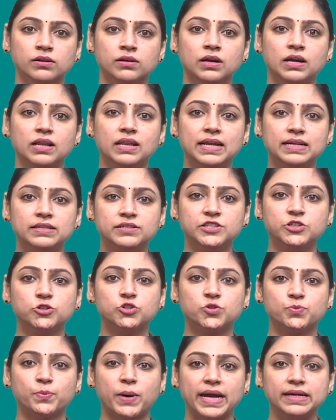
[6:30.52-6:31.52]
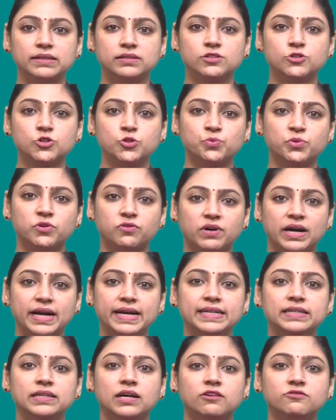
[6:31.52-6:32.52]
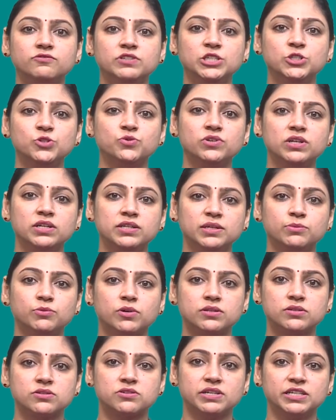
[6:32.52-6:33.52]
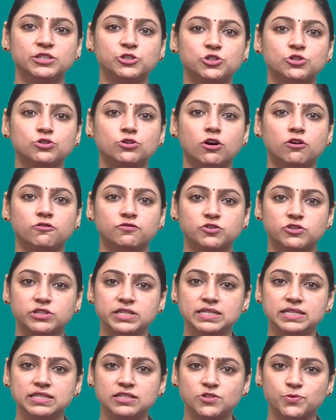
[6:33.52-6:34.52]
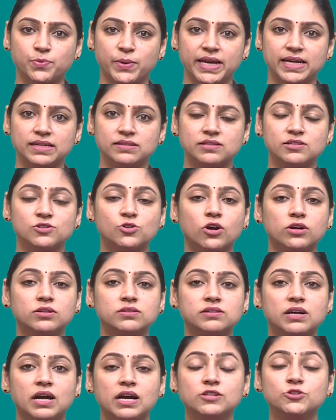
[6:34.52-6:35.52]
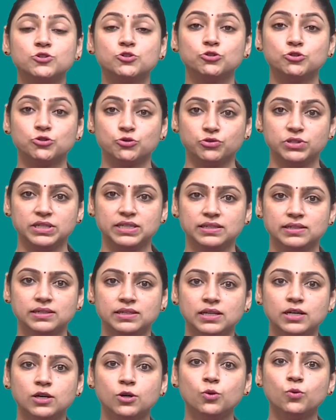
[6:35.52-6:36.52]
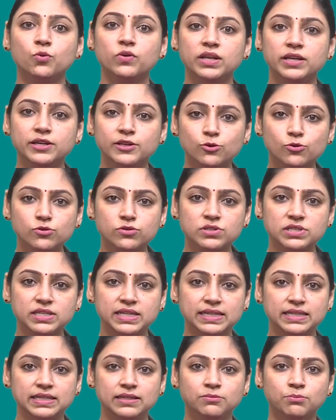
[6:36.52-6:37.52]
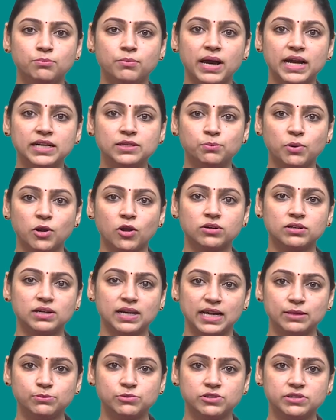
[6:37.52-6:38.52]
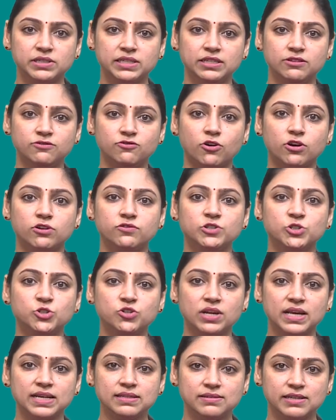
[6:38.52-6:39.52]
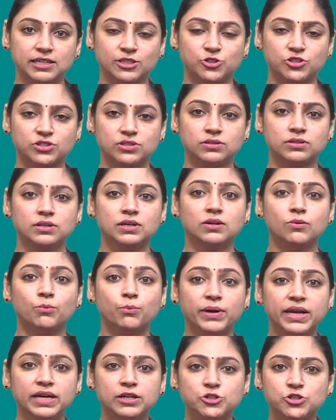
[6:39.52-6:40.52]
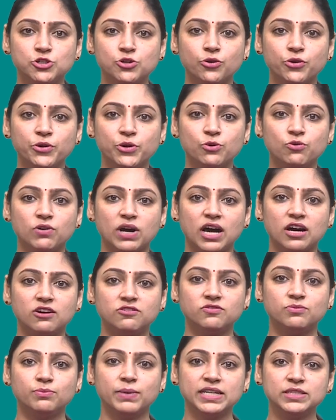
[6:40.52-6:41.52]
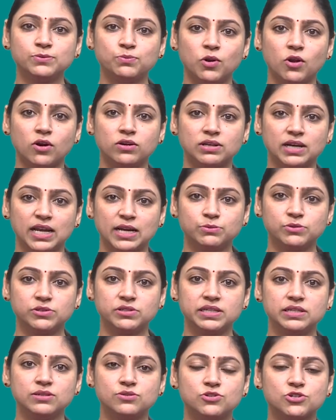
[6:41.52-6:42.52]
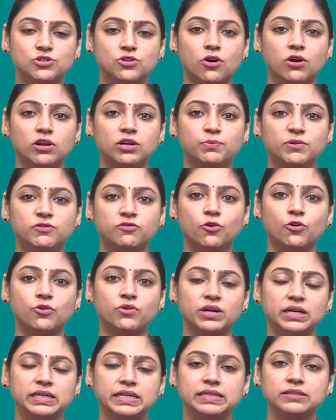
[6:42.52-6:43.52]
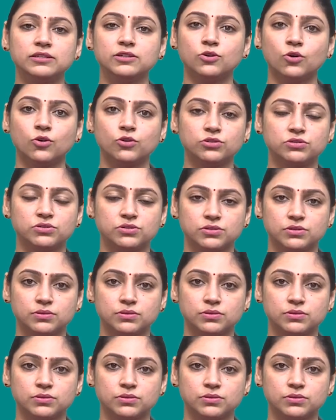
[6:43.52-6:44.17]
Let's use Python to provide a visual demonstration of 3D space in contrast to 2D. We'll use the Matplot library for visualization. Make sure you have Matplot library installed before running the code.